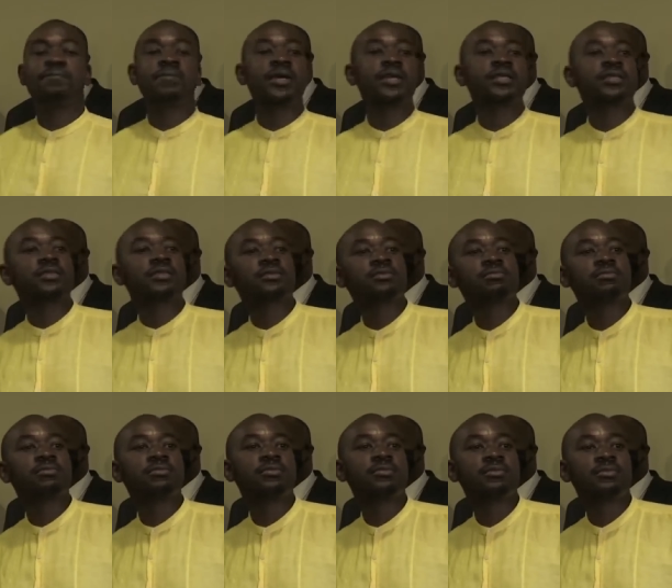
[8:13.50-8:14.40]
Ps.
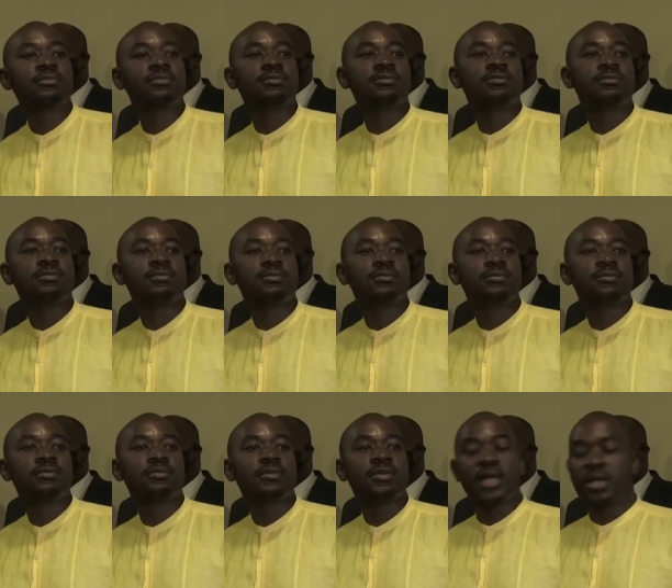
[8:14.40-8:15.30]

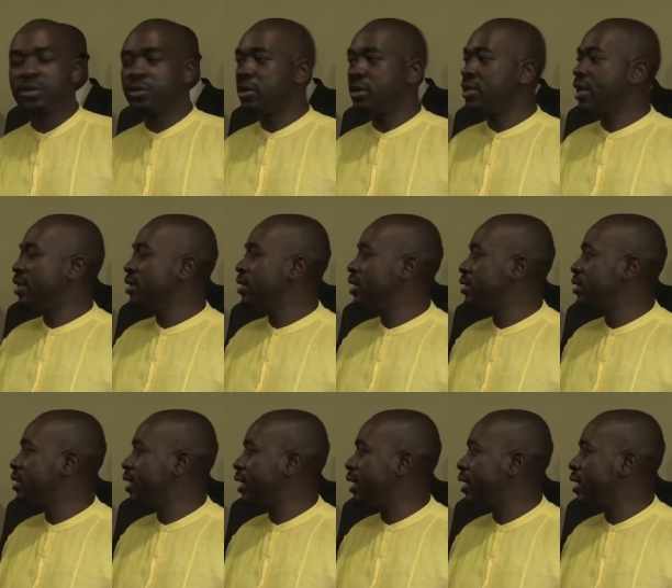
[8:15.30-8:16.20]
They thought that they
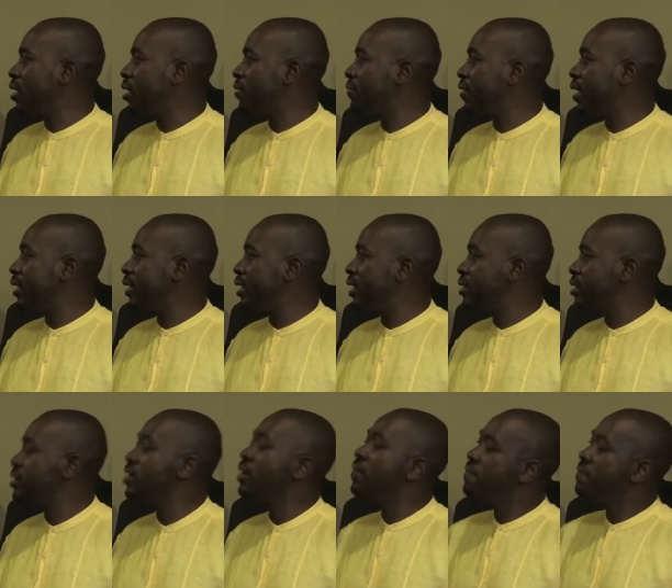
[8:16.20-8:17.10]
had taken our
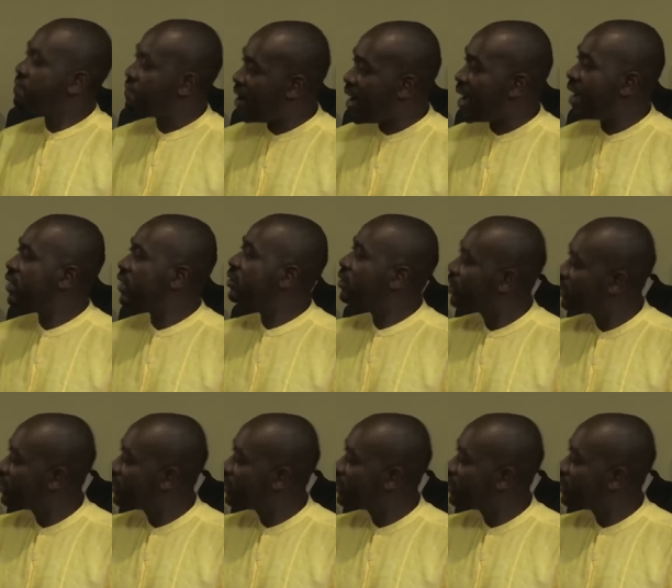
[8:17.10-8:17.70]
finances. Fine,